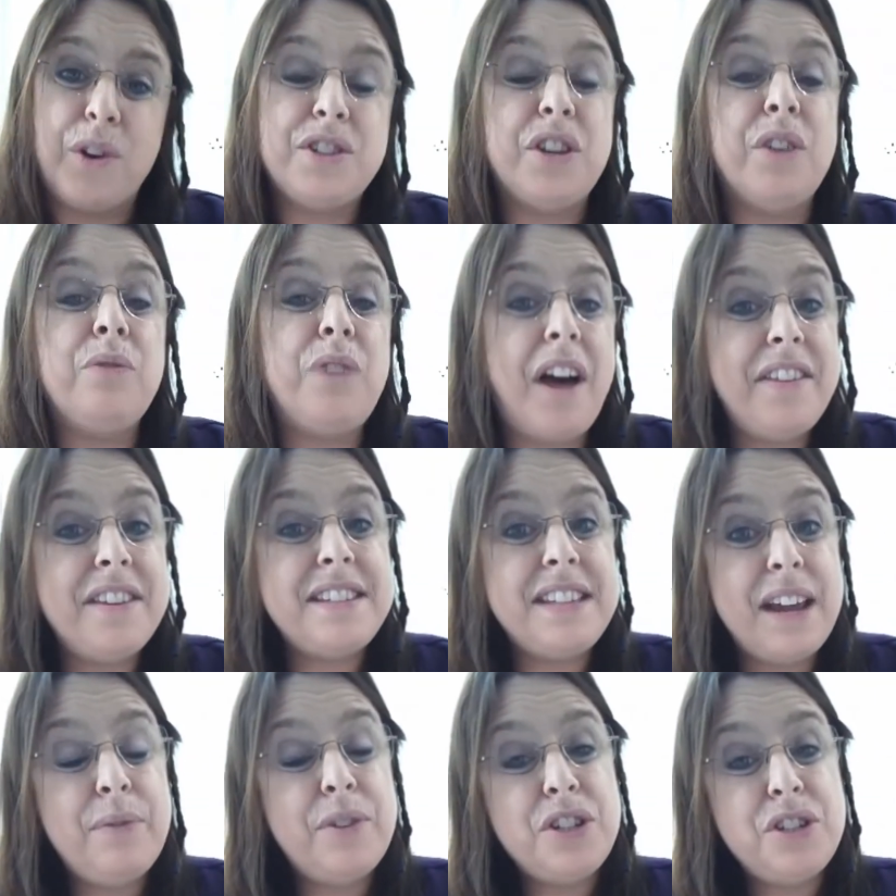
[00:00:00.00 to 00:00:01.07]
So rather
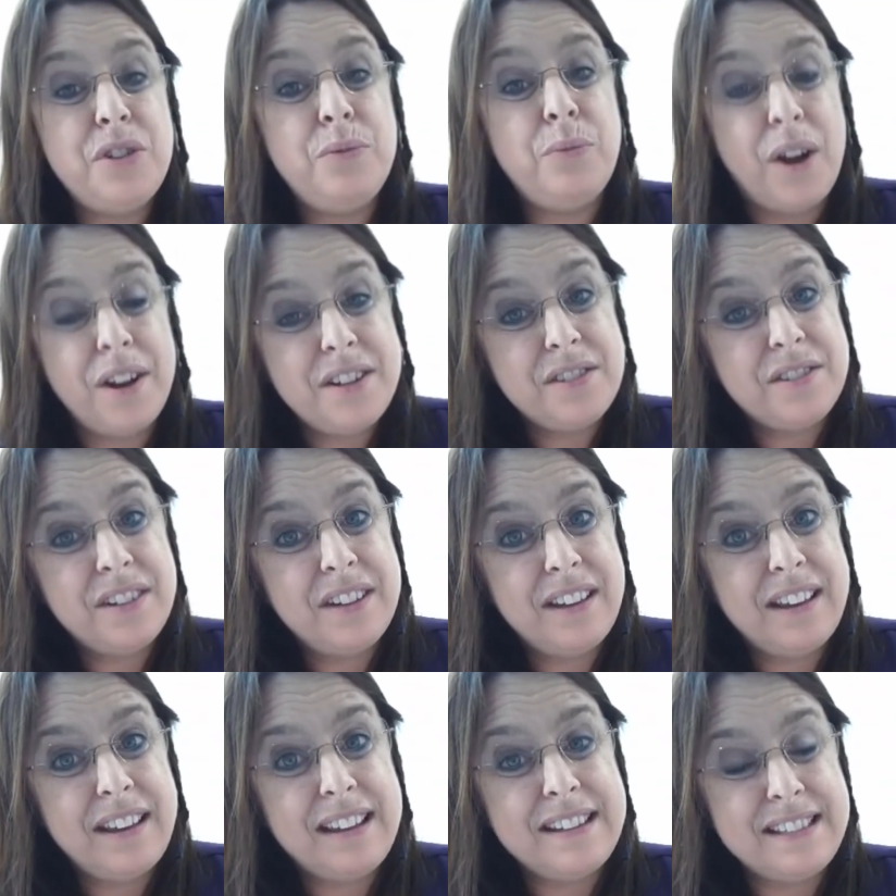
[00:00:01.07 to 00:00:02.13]
say what you want
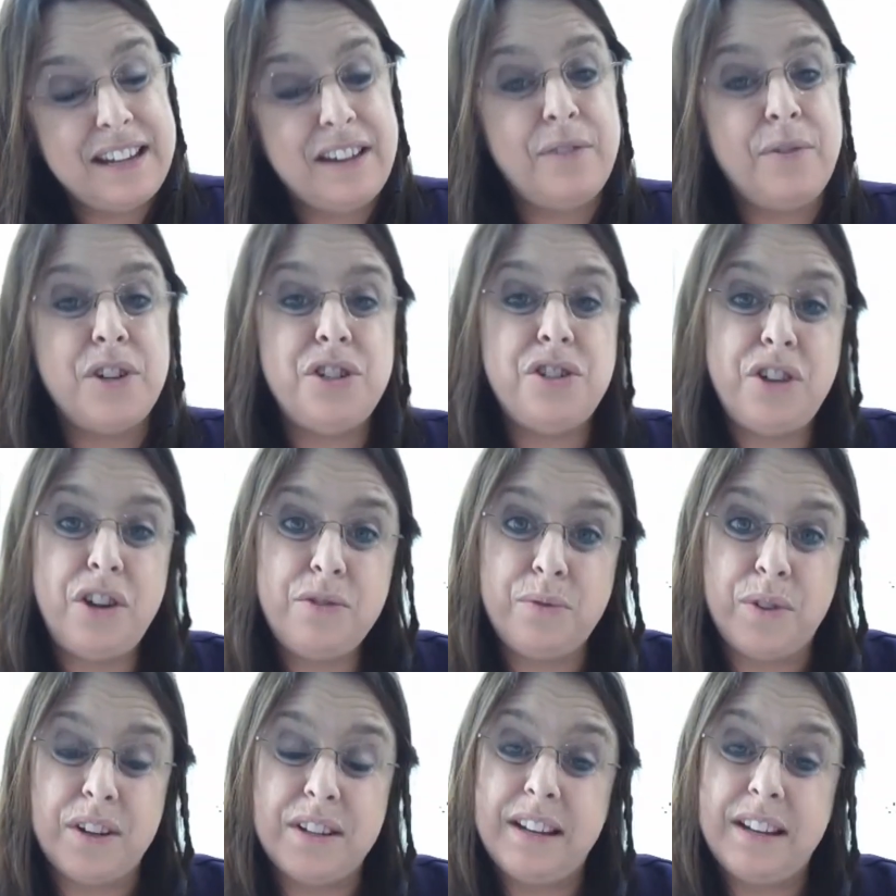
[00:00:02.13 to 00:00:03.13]
instead of what you don't want.